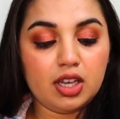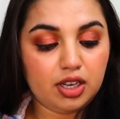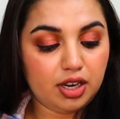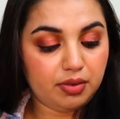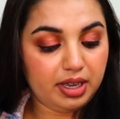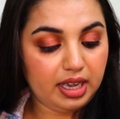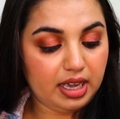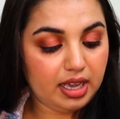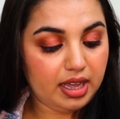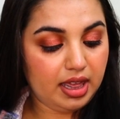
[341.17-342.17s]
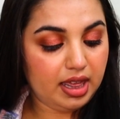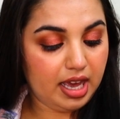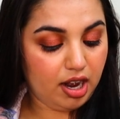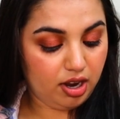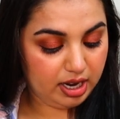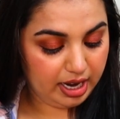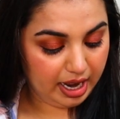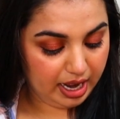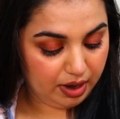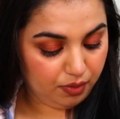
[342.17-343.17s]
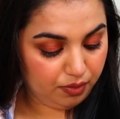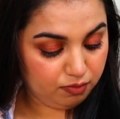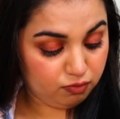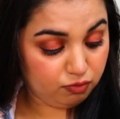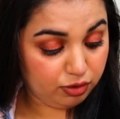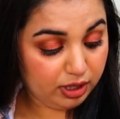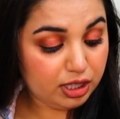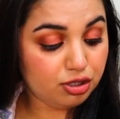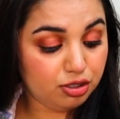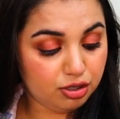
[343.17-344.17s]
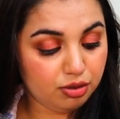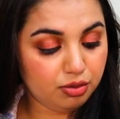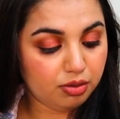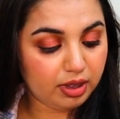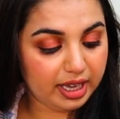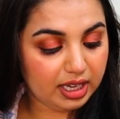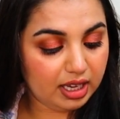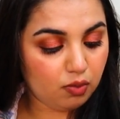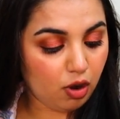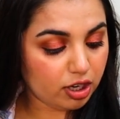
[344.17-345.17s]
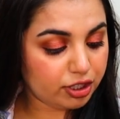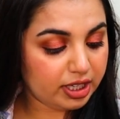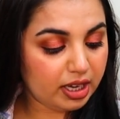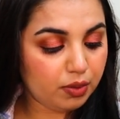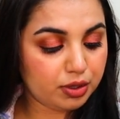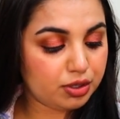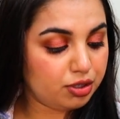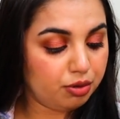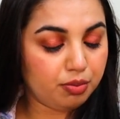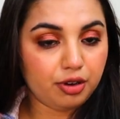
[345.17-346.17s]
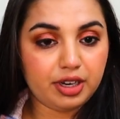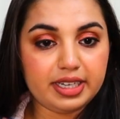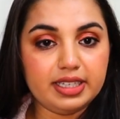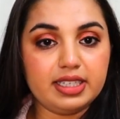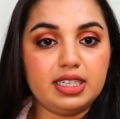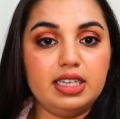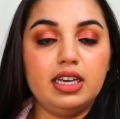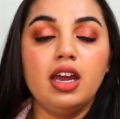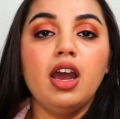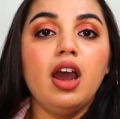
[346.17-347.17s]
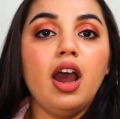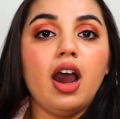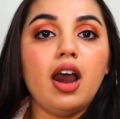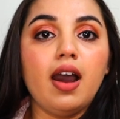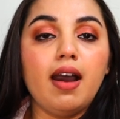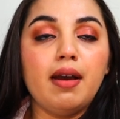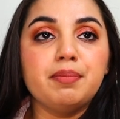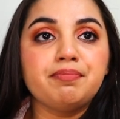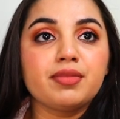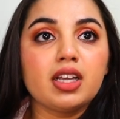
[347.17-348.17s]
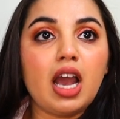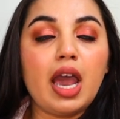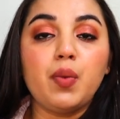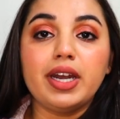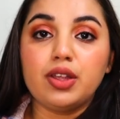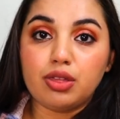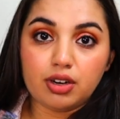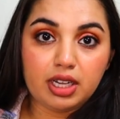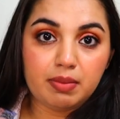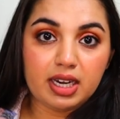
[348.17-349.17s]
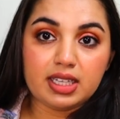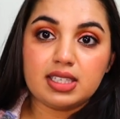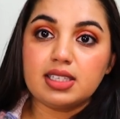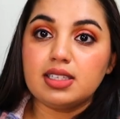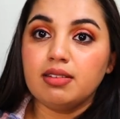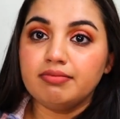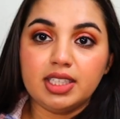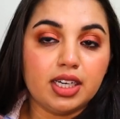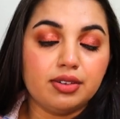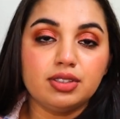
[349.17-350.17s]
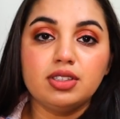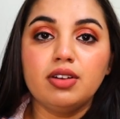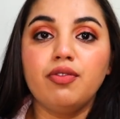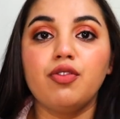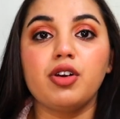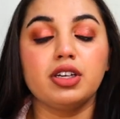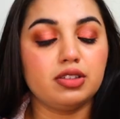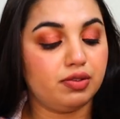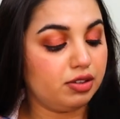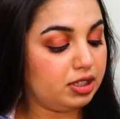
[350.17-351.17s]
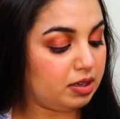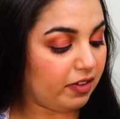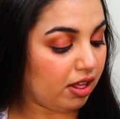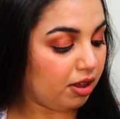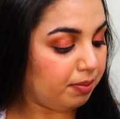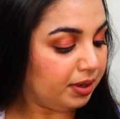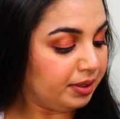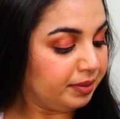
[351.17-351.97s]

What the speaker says: you know, there, and I really do like it. Washing it was super easy. I waited 30 minutes, you know, for it to fully develop,